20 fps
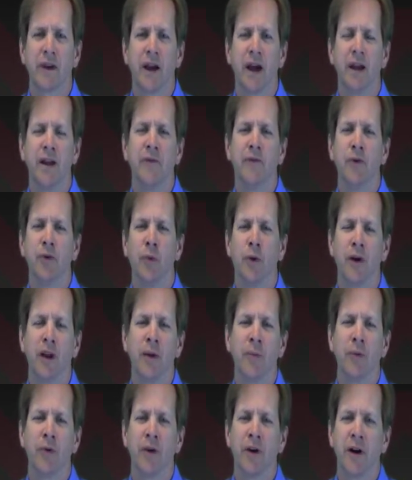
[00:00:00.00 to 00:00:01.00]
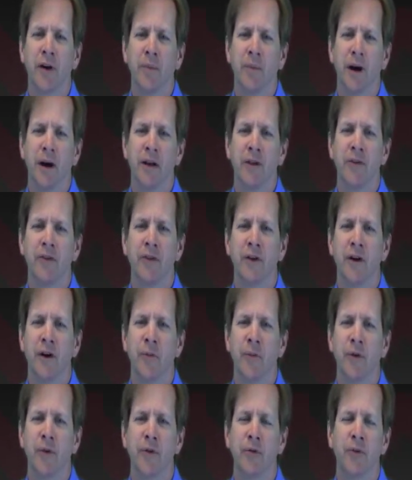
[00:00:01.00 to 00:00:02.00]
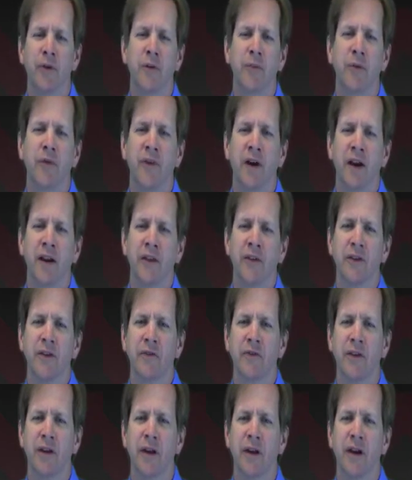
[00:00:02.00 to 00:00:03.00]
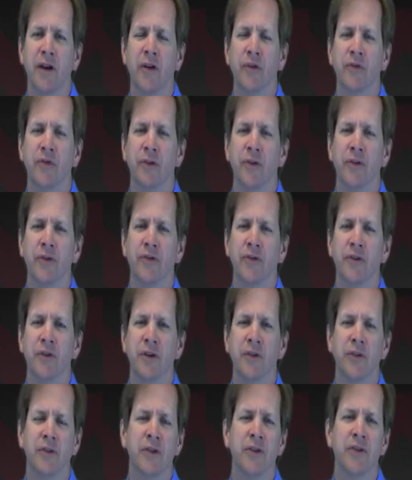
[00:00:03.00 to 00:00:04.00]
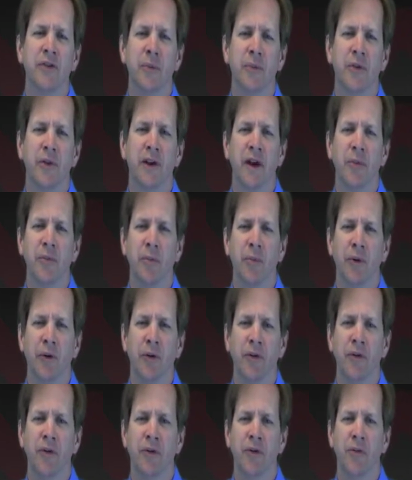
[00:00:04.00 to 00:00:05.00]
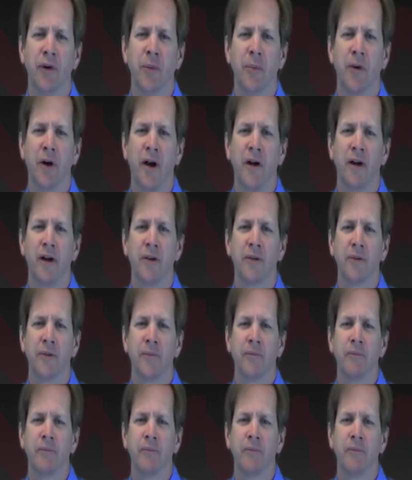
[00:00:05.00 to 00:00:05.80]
And if you weren't able to come by and see our booth, we are providing this video so that you can see some of the capabilities of our products.